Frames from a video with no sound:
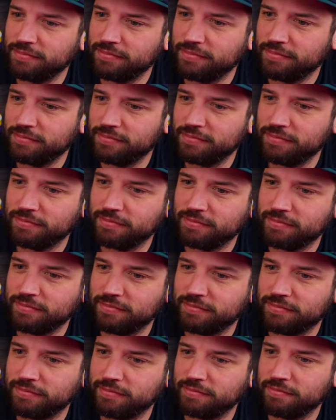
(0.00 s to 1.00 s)

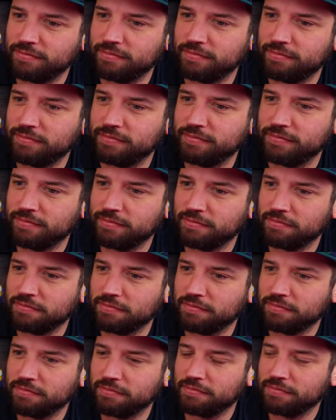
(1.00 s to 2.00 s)

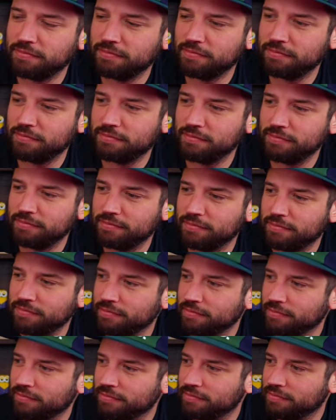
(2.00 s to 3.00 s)

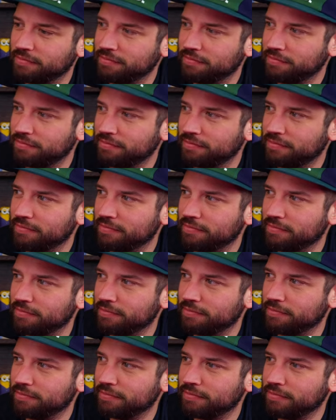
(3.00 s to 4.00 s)

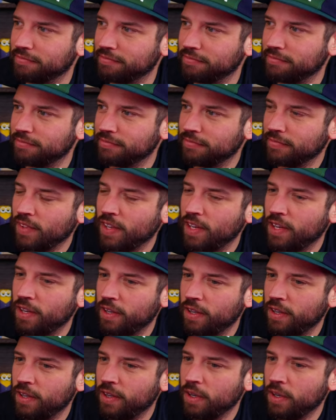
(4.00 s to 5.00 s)

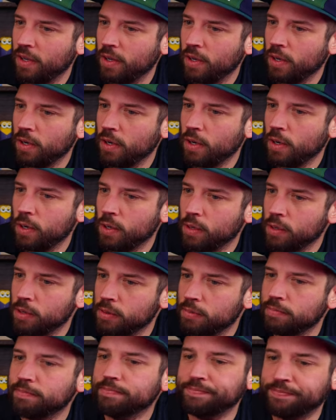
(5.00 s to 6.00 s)

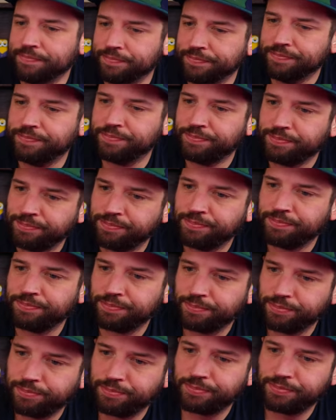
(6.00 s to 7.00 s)

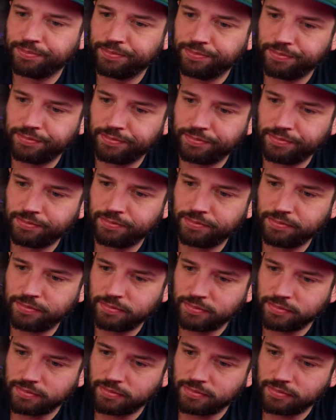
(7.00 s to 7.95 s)
The person shown says nothing.